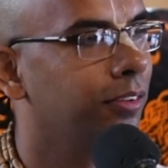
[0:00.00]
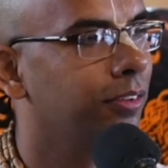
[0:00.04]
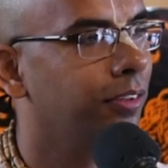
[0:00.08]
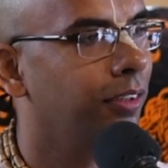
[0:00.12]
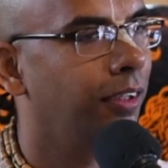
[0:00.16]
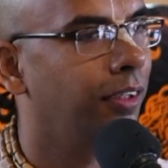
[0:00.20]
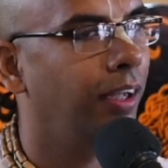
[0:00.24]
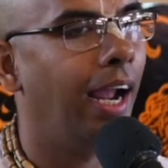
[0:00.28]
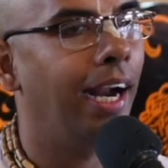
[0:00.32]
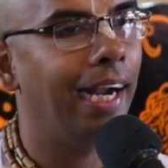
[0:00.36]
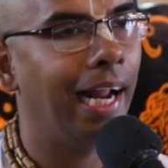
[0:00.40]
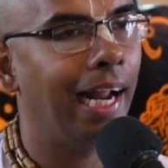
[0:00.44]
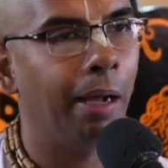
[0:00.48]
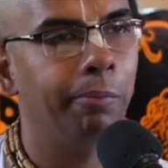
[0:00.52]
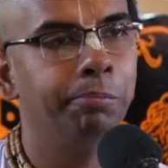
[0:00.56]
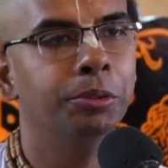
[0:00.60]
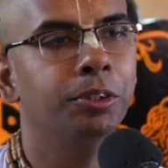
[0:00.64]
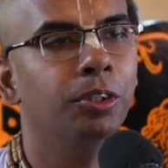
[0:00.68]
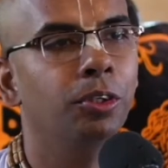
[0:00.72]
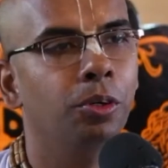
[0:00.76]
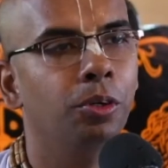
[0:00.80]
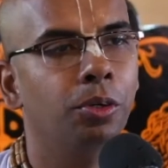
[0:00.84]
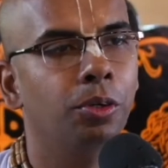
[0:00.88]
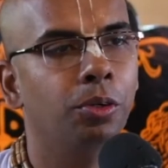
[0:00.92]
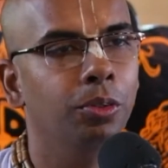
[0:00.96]
and
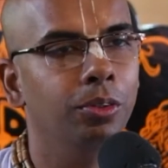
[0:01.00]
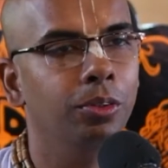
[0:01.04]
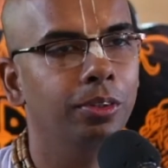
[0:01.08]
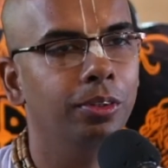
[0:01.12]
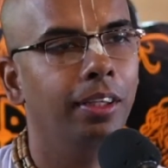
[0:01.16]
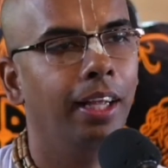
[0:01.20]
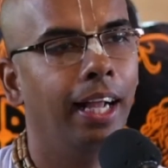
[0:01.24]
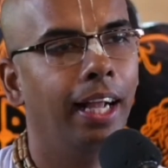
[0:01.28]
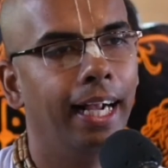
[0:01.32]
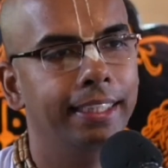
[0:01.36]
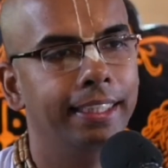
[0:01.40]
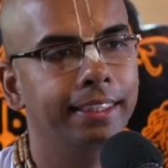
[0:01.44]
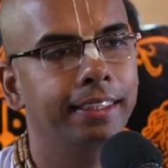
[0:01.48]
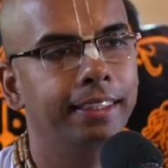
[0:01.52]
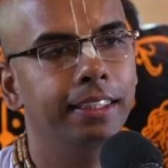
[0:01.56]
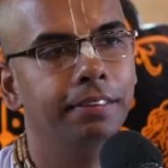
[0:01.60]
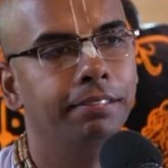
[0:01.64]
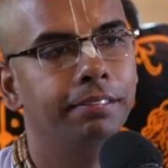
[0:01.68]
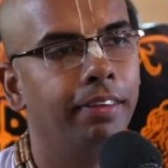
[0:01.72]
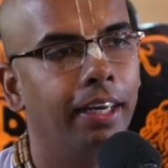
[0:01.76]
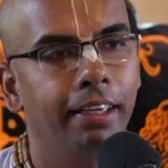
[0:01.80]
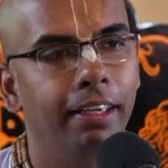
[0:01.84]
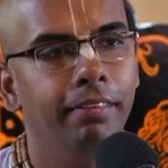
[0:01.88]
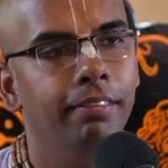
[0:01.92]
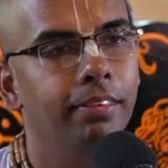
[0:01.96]
absolute truth has these
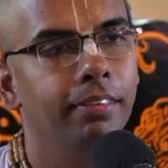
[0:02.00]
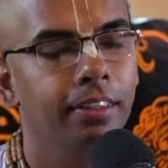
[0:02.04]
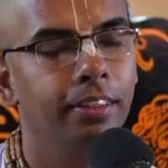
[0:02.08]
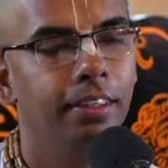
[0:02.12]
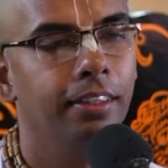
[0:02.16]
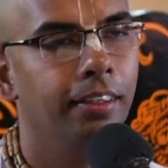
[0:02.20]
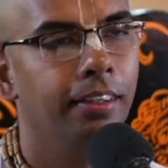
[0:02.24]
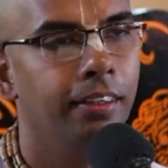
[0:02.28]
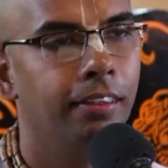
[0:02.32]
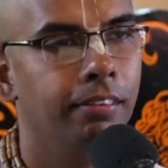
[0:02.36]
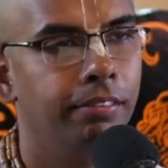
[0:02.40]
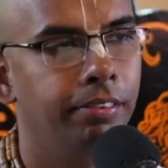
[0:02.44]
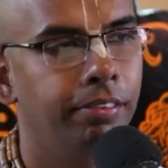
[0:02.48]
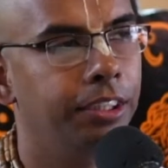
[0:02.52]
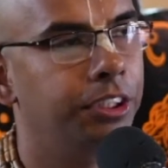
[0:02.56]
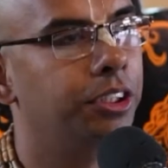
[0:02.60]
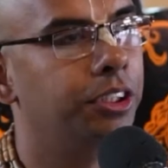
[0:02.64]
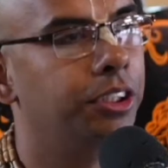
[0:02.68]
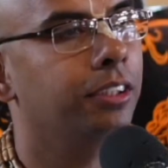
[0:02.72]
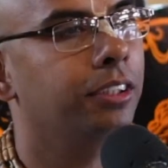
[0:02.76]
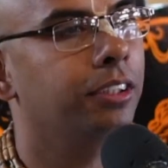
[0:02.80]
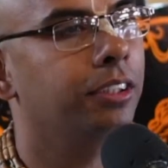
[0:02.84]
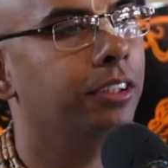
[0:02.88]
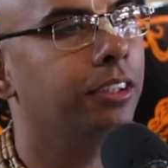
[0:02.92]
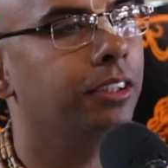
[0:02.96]
5
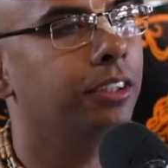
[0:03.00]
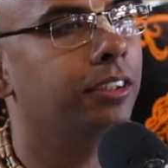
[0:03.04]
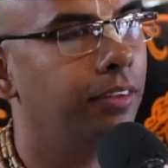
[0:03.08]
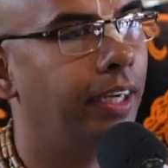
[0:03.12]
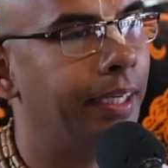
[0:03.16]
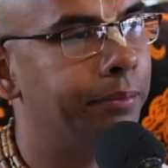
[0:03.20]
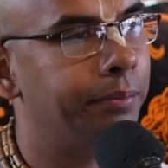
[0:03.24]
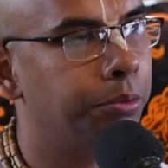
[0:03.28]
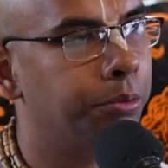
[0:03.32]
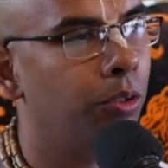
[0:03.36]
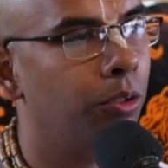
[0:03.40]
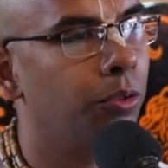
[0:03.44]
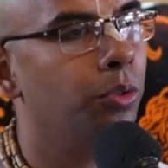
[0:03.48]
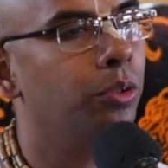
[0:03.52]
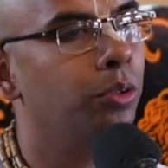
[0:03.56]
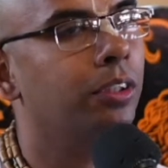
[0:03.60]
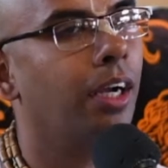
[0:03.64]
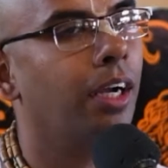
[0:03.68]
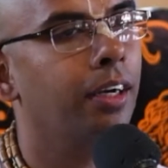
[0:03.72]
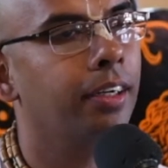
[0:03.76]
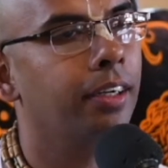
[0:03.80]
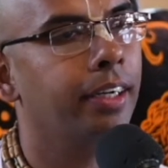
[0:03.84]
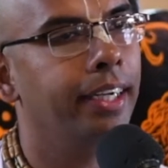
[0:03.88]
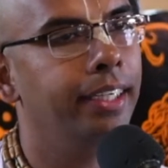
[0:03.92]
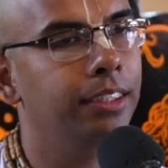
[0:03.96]
features. Absolute truth
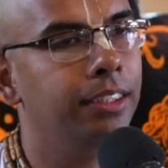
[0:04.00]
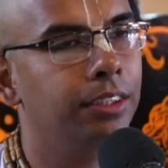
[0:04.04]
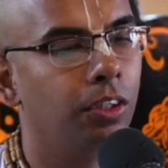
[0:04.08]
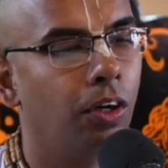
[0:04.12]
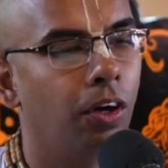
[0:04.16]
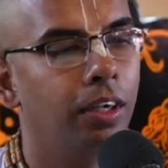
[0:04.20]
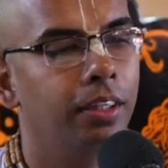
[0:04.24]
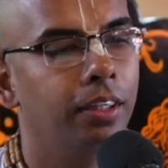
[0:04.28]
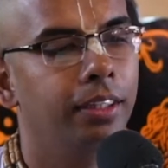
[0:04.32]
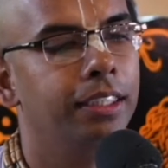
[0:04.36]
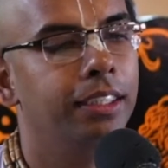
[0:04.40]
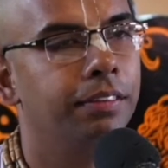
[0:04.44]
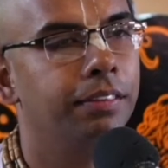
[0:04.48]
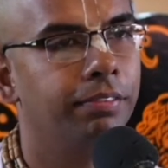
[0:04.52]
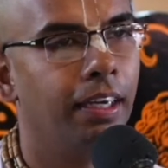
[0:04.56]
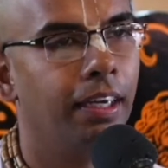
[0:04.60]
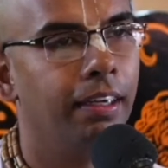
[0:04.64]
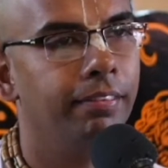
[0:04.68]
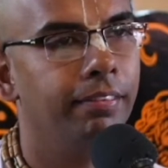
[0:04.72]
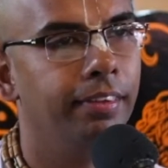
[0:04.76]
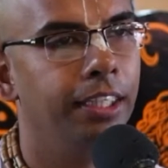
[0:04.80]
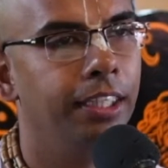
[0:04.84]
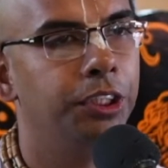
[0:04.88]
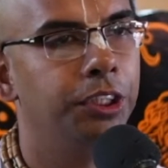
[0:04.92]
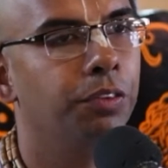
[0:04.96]
contains all these
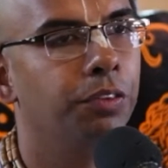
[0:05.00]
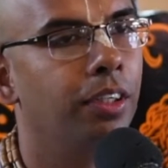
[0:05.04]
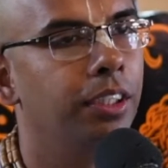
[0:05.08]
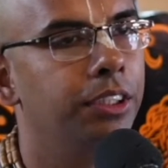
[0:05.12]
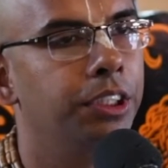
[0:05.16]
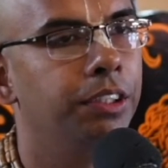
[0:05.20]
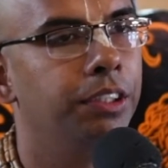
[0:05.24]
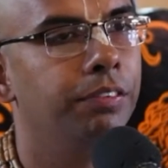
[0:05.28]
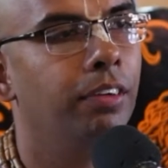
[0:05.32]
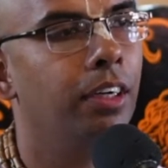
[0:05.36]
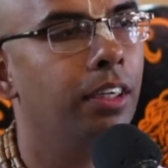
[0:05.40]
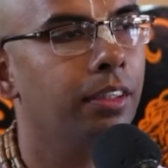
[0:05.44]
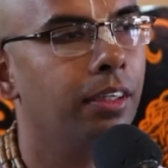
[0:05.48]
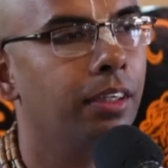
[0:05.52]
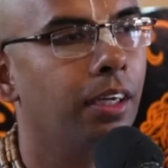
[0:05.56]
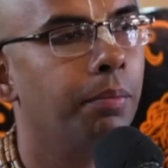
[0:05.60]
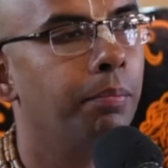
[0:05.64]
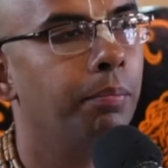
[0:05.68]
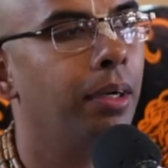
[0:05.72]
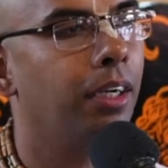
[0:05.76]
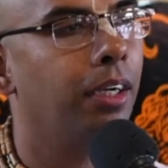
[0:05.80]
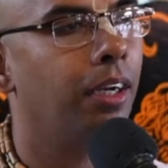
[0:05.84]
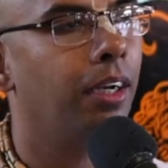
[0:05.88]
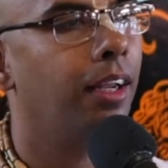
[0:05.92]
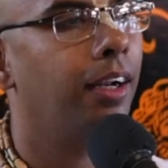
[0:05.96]
5: Ishvara, Jiva,
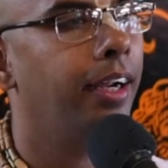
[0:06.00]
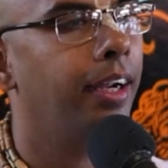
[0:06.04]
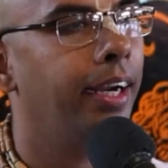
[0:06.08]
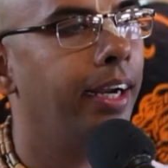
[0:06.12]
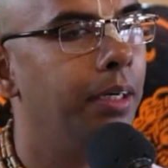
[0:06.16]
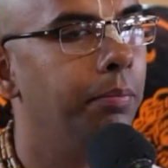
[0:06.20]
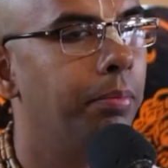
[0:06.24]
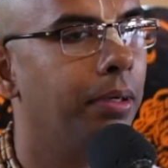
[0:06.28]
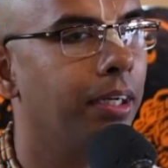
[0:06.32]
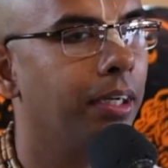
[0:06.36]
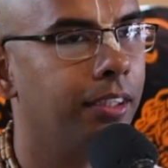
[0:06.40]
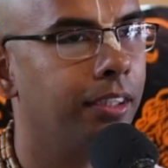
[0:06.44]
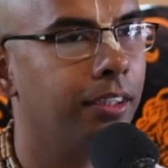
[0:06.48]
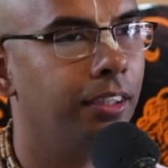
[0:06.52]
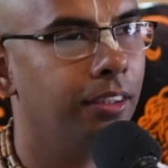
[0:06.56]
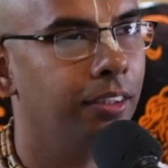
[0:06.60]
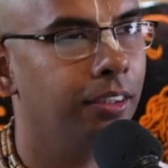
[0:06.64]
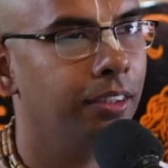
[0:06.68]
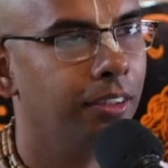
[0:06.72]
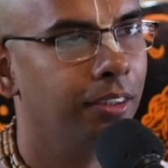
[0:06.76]
Karma, Kala and Prakriti.